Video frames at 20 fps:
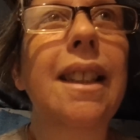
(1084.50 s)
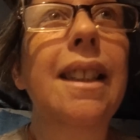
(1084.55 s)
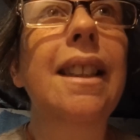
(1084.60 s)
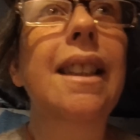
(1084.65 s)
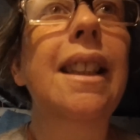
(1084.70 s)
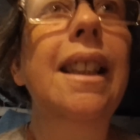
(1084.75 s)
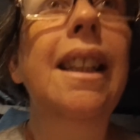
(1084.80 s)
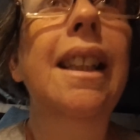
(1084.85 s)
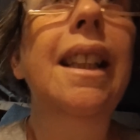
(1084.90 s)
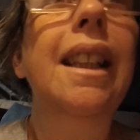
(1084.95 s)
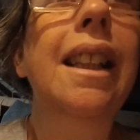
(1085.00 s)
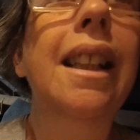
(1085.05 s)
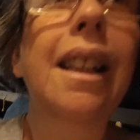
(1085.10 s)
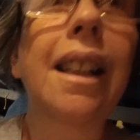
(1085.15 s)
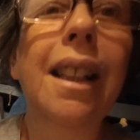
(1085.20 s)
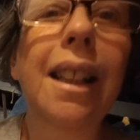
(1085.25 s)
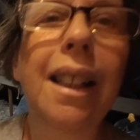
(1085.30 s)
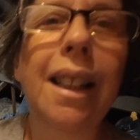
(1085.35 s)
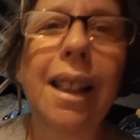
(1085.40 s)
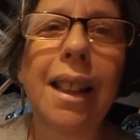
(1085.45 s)
to see
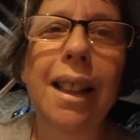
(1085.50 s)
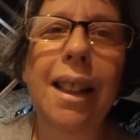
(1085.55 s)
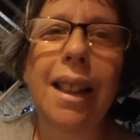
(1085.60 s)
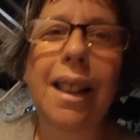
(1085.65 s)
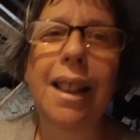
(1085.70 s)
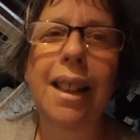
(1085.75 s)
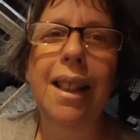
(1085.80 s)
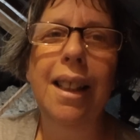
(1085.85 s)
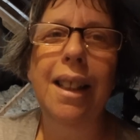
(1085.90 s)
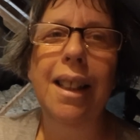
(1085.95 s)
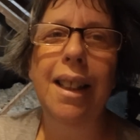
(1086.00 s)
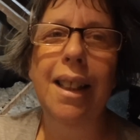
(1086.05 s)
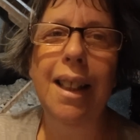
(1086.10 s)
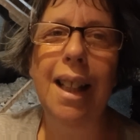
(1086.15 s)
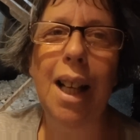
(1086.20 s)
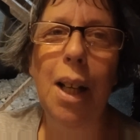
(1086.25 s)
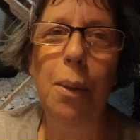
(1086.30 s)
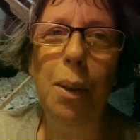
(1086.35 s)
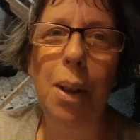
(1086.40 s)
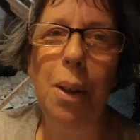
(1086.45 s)

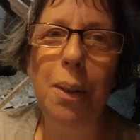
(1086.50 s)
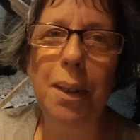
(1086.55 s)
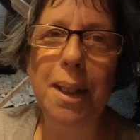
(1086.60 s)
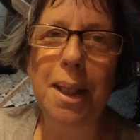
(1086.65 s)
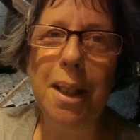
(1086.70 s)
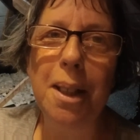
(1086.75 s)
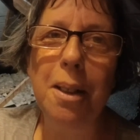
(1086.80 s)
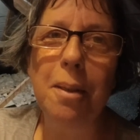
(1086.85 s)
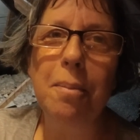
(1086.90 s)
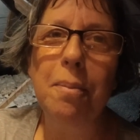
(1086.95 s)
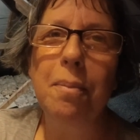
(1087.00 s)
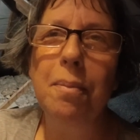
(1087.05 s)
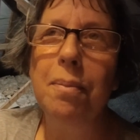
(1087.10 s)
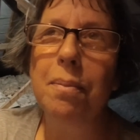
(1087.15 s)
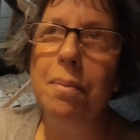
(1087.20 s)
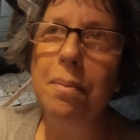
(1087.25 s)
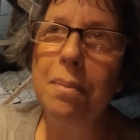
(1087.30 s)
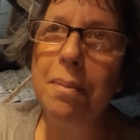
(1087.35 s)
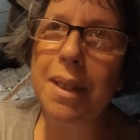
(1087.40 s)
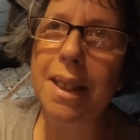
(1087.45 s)
how we're holding up.
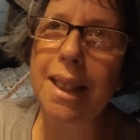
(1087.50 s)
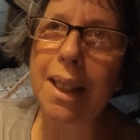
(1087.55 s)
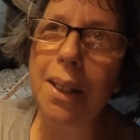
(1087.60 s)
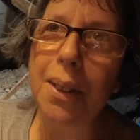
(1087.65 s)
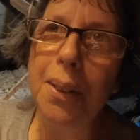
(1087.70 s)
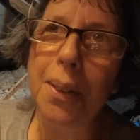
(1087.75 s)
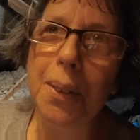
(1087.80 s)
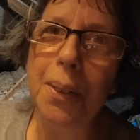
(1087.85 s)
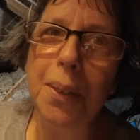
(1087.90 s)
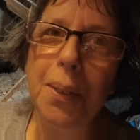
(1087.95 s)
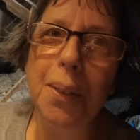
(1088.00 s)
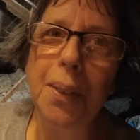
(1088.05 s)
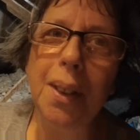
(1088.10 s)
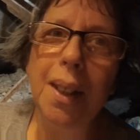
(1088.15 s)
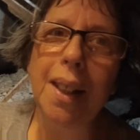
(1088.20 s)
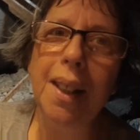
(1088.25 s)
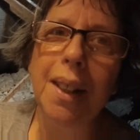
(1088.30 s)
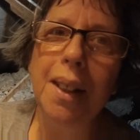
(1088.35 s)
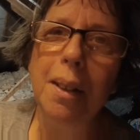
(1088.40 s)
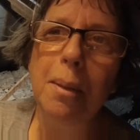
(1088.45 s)
So
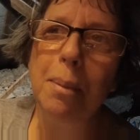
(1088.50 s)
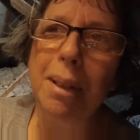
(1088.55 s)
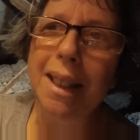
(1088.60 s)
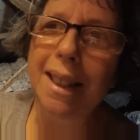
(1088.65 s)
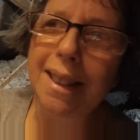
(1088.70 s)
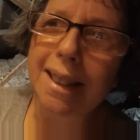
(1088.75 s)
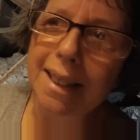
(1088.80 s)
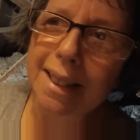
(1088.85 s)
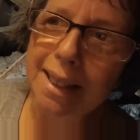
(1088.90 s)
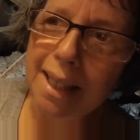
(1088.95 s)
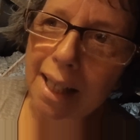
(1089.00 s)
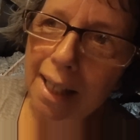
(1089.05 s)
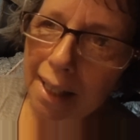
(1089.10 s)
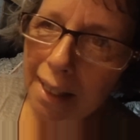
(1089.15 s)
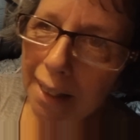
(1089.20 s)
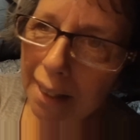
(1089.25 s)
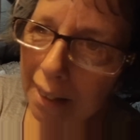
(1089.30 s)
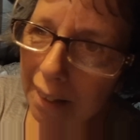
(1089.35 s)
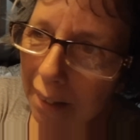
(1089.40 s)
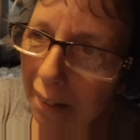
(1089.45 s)
pleased to
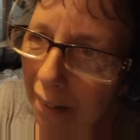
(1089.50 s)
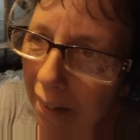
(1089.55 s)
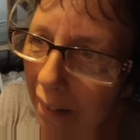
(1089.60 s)
say,